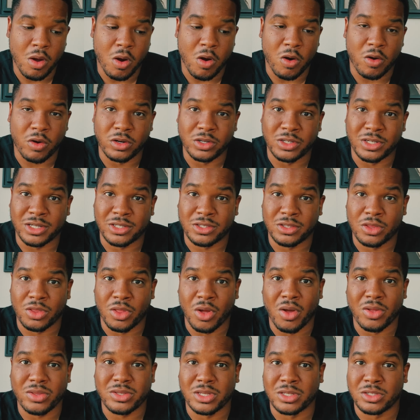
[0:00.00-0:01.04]
are just
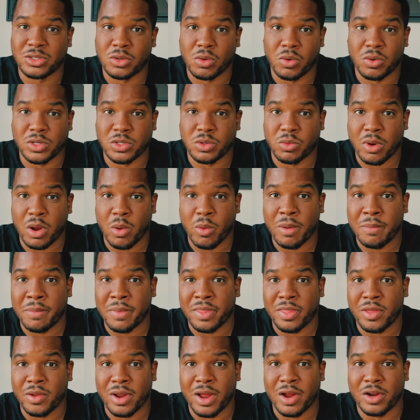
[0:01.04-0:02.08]
thoughts and stories around
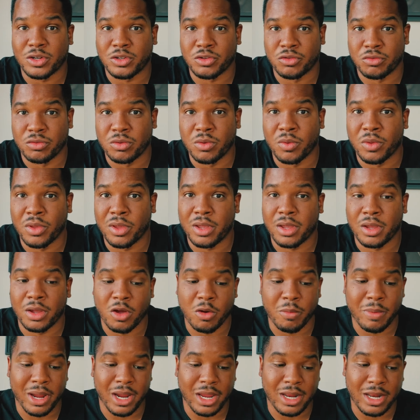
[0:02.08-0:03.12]
women. They're not true. You can
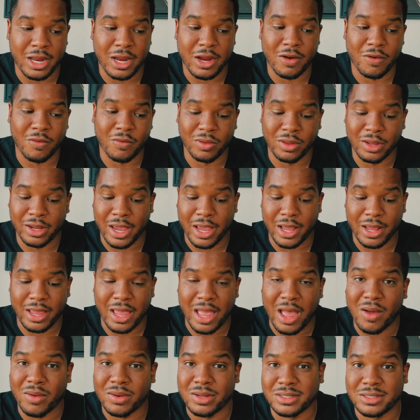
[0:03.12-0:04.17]
go back in here and look at
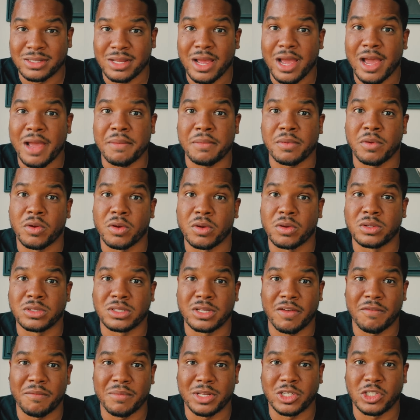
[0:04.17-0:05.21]
countless times
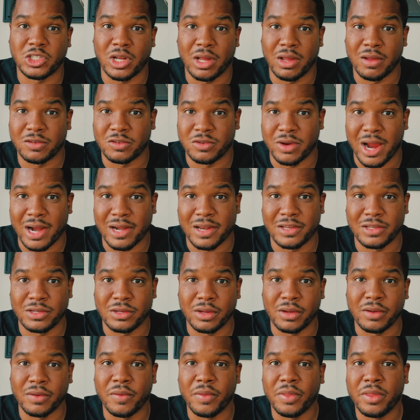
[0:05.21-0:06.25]
girls have been attracted
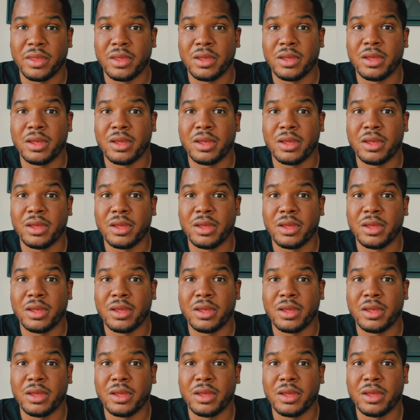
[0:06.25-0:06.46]
to you.